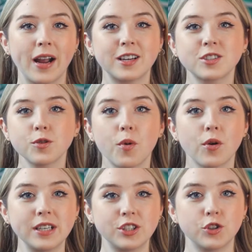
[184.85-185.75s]
Writer's
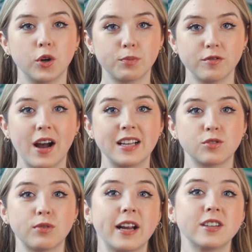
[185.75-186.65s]
Reporting Tool
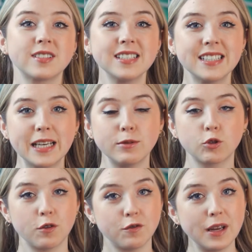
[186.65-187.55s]
provides writers and
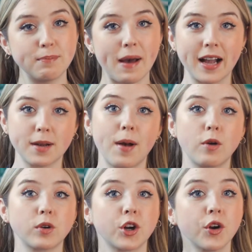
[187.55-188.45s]
teams with feedback
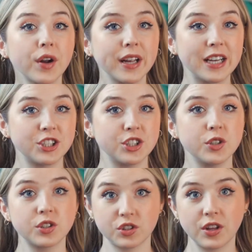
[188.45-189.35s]
about recurring
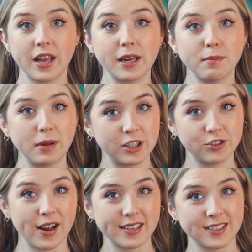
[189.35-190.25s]
issues so they can be
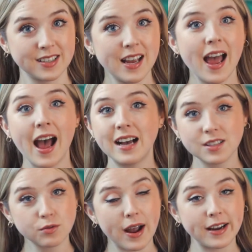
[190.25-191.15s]
addressed.
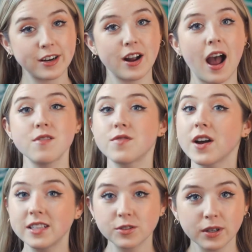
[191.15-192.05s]
As a writer, I
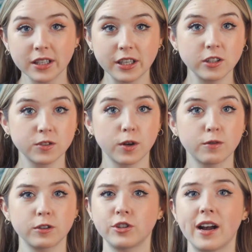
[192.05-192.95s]
find this really useful
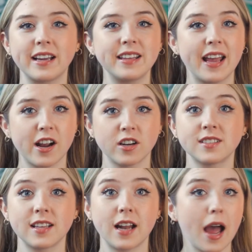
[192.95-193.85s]
for tracking the
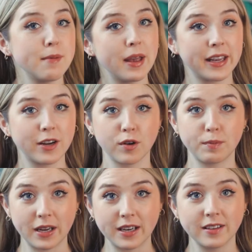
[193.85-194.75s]
errors that I'm making
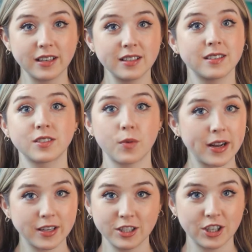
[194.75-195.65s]
repeatedly so
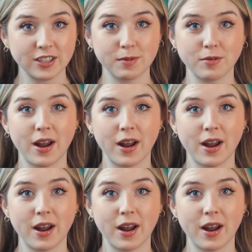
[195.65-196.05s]
I can adjust my